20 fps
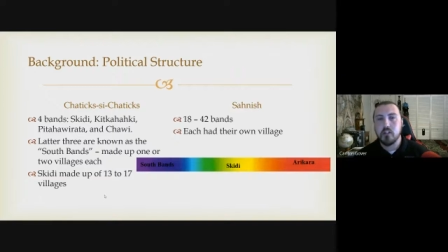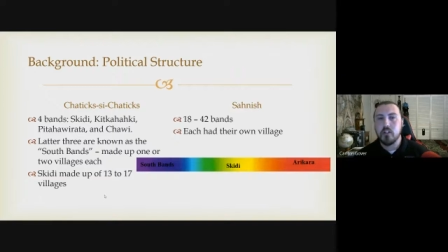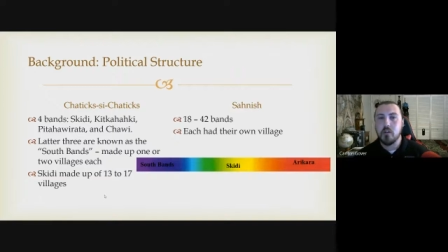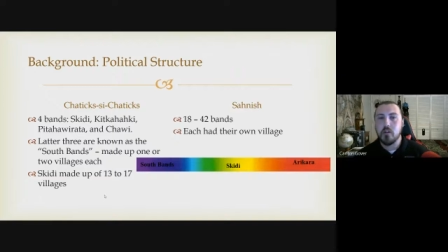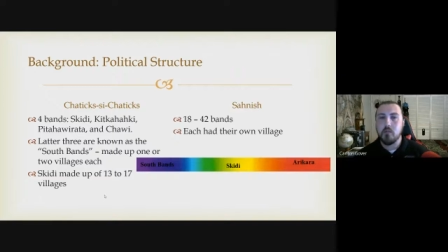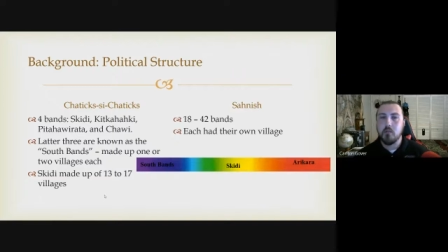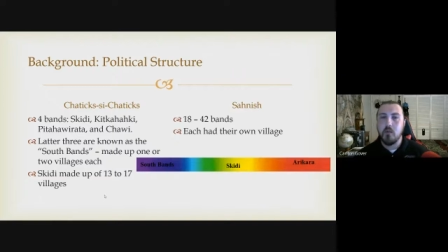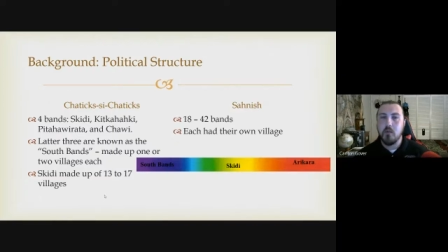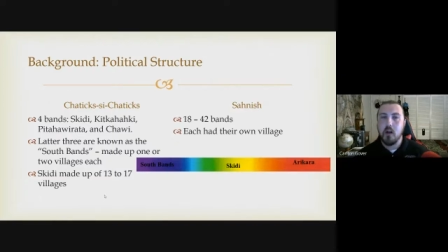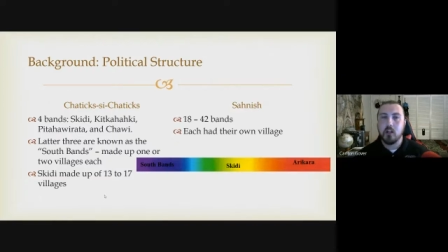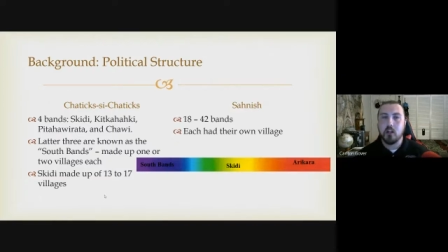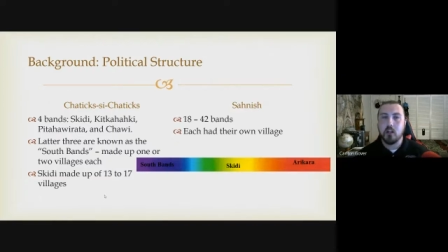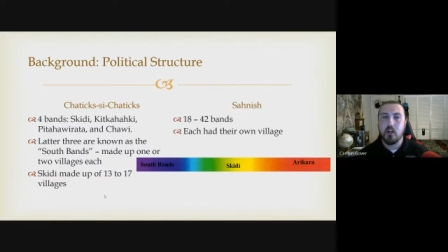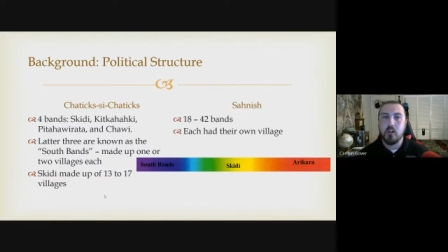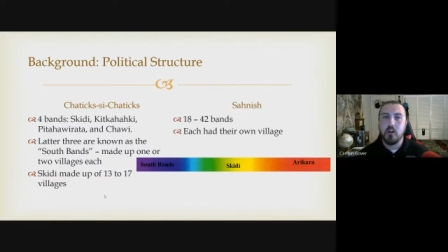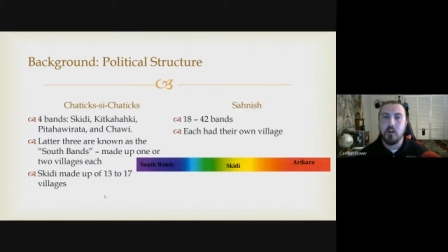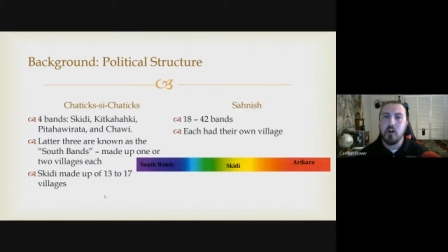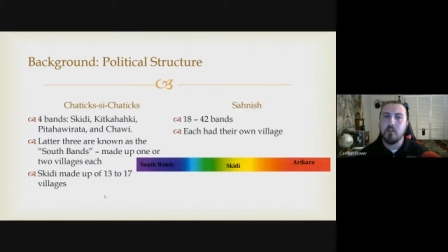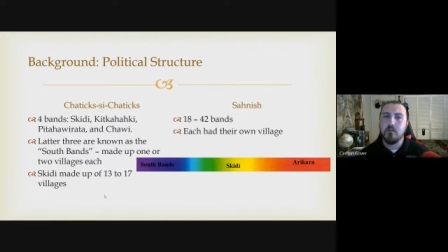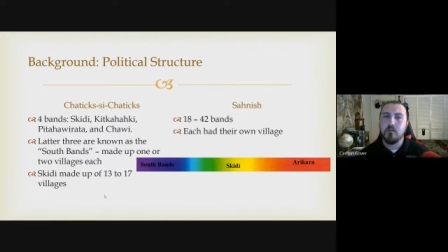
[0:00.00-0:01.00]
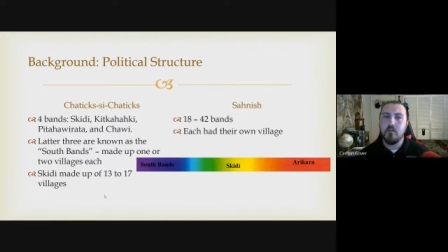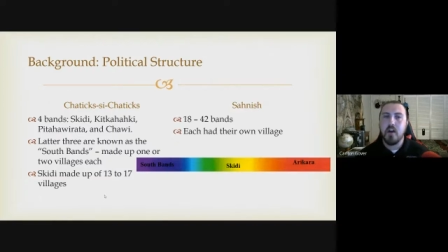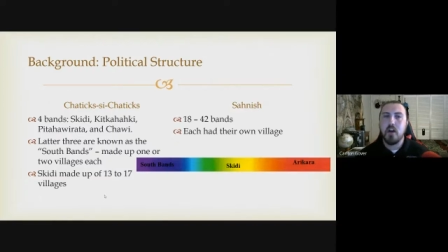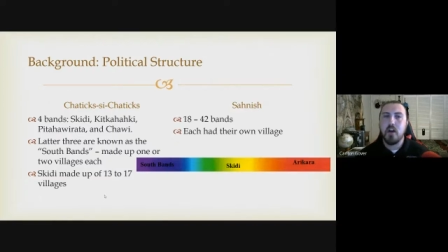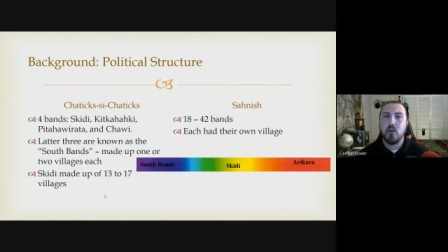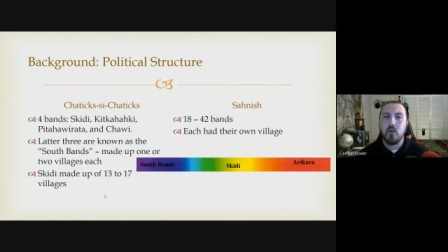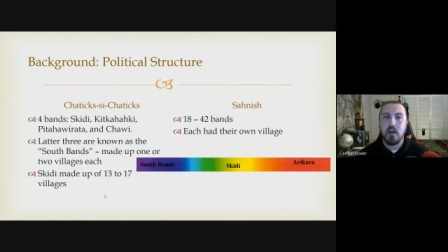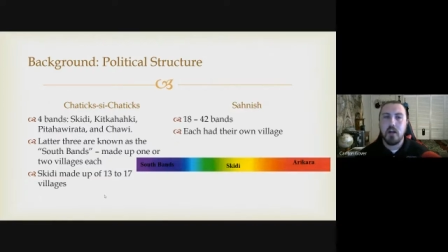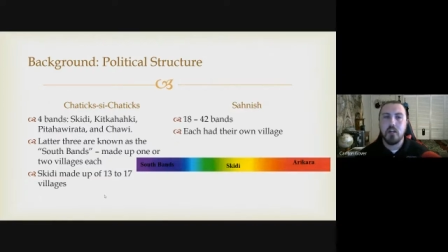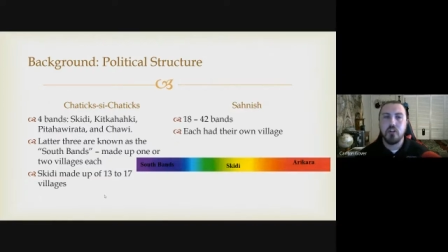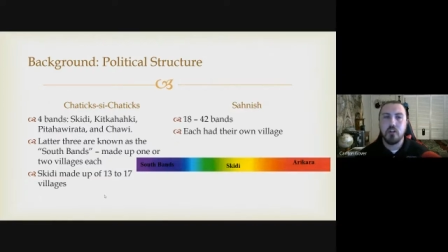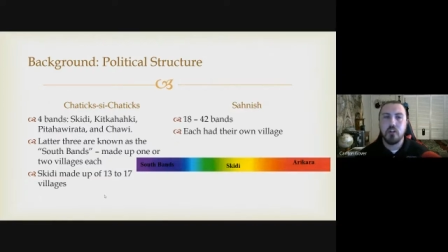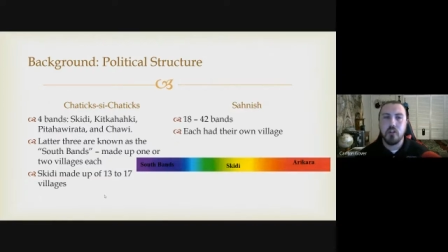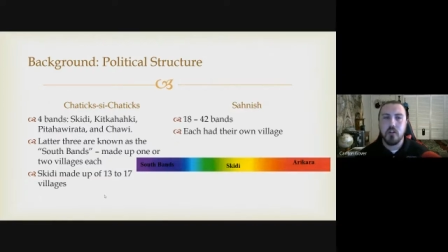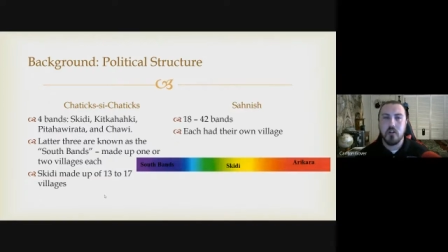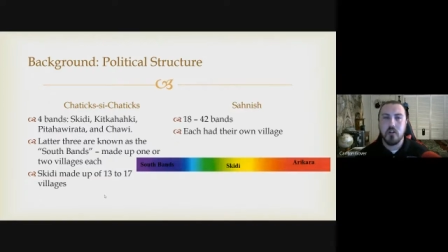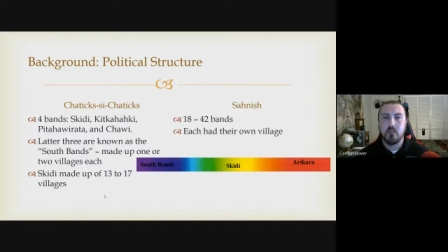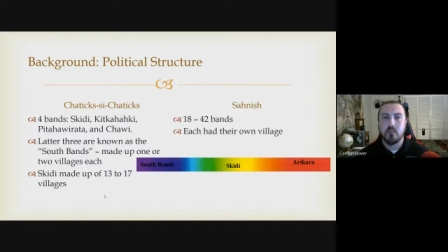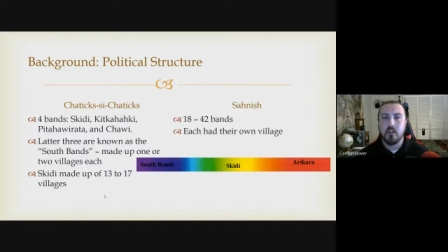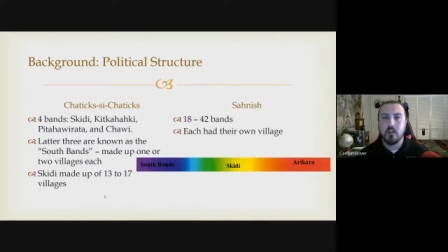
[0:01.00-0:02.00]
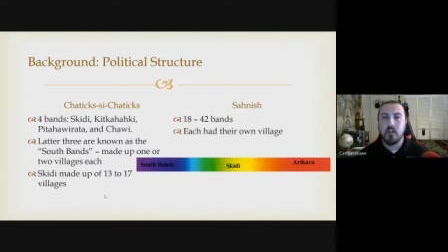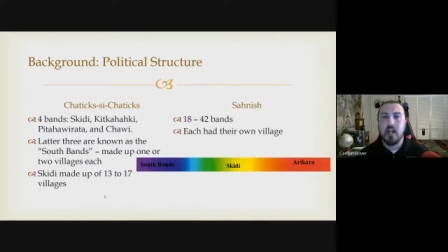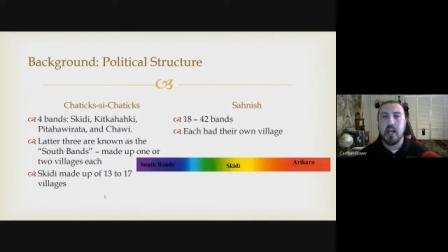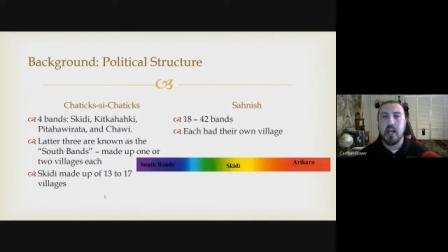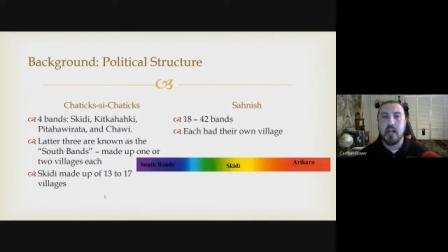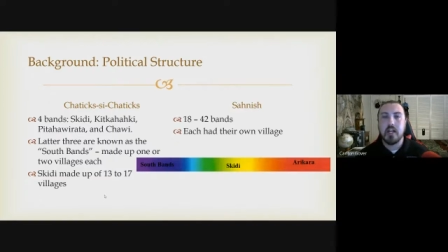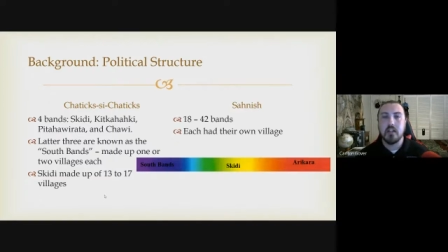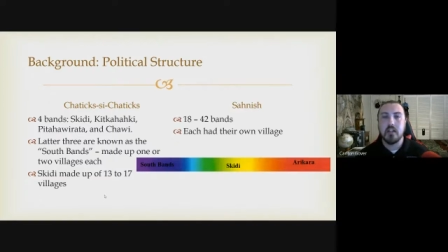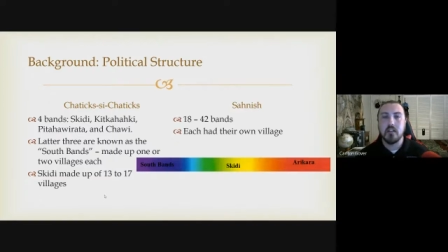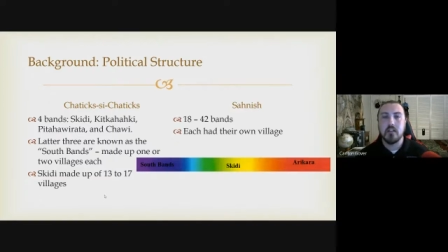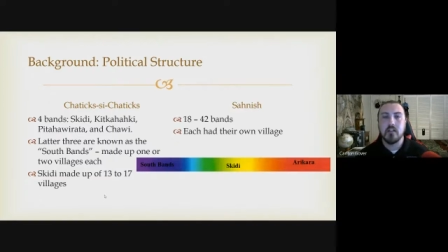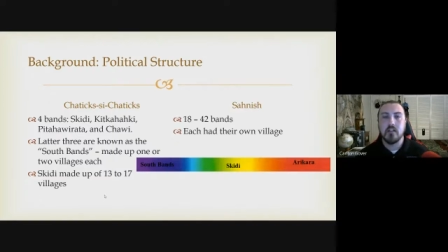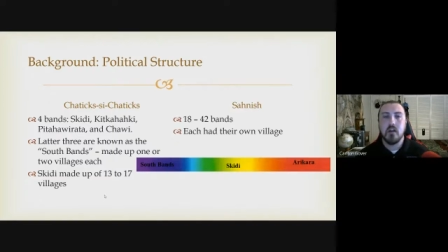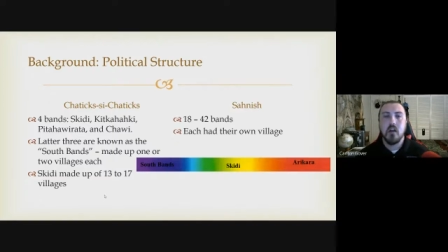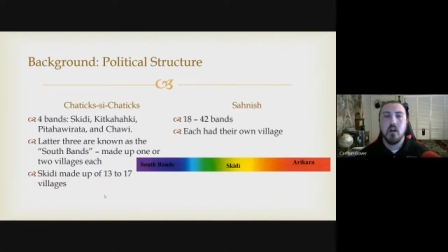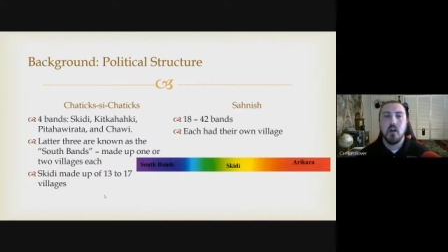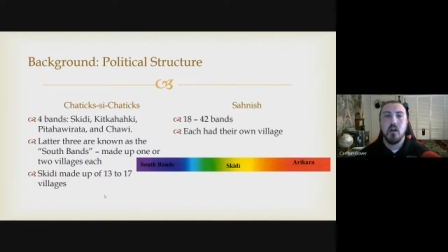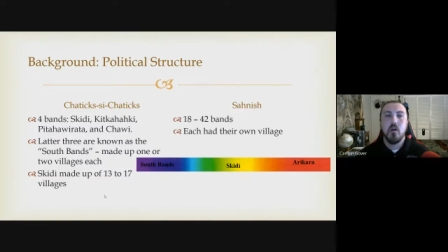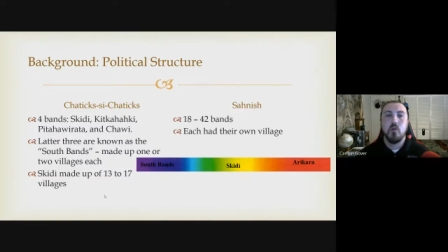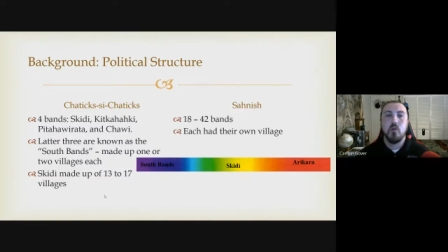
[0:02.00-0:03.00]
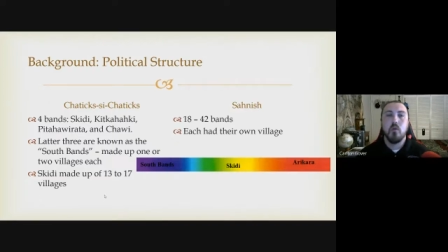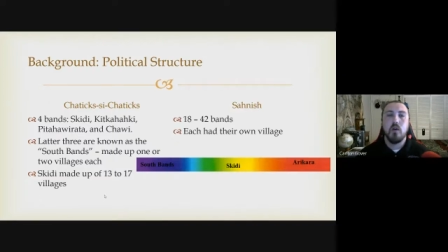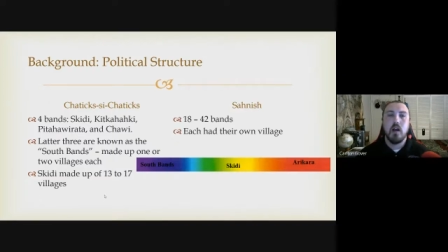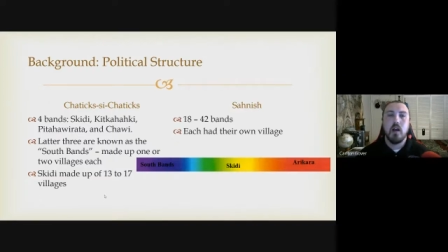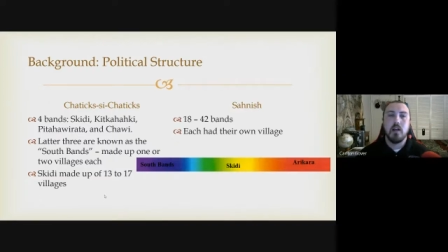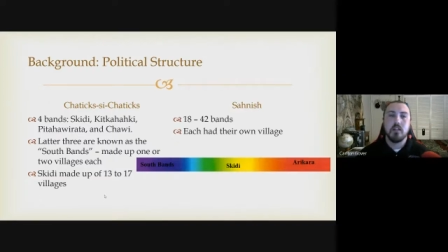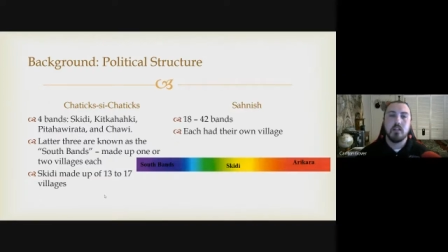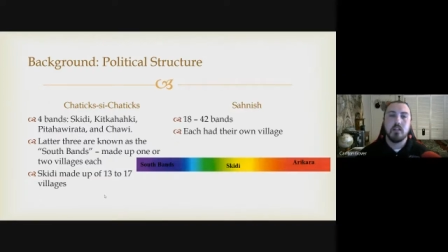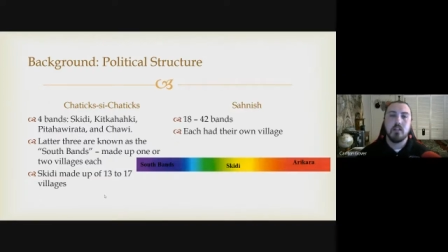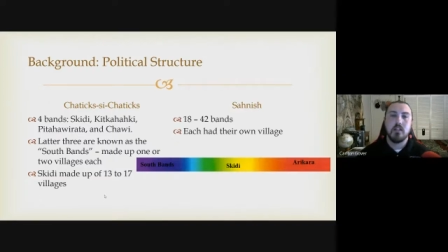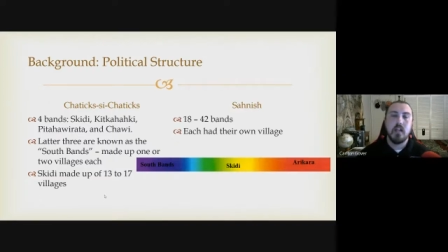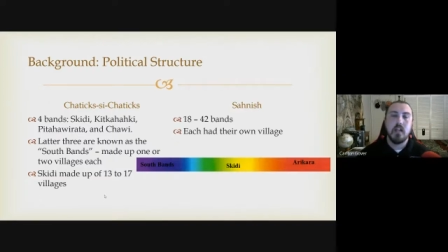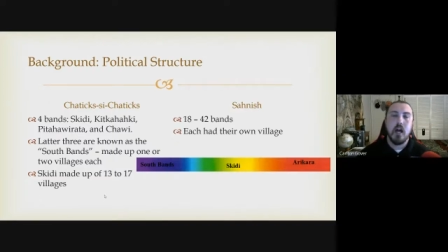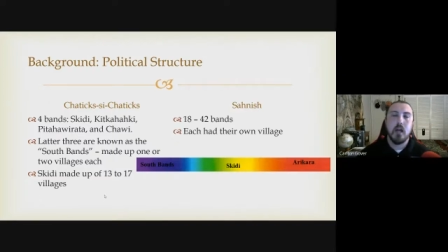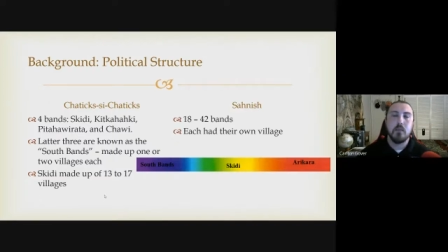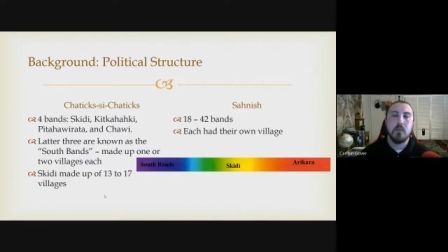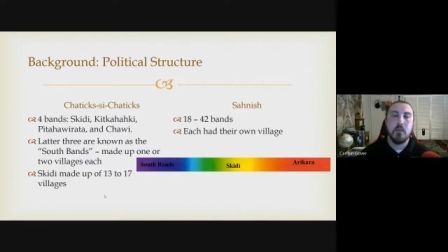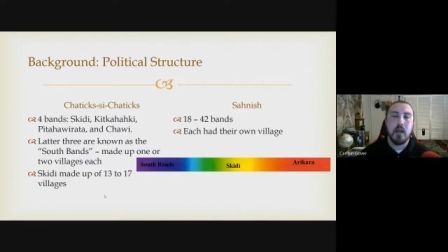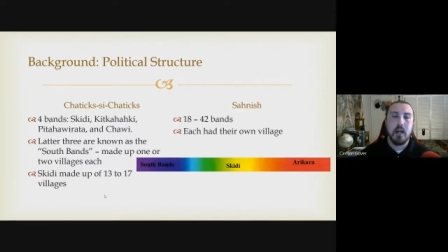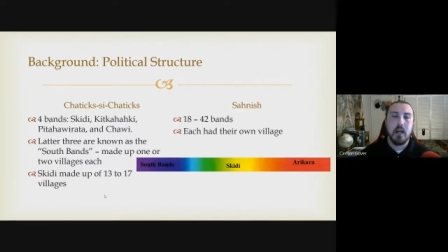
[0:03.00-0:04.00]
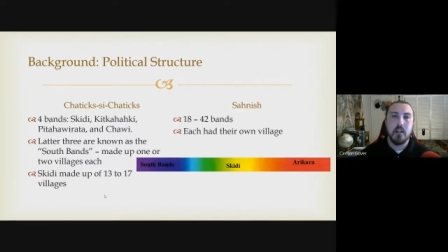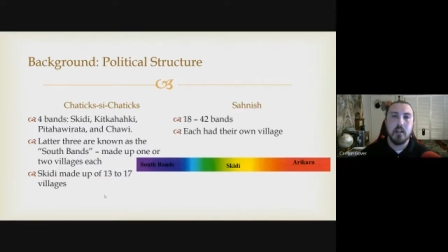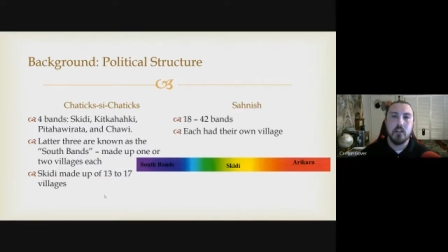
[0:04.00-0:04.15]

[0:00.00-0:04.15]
They're a, they're a federation of clans, whereas the South Band,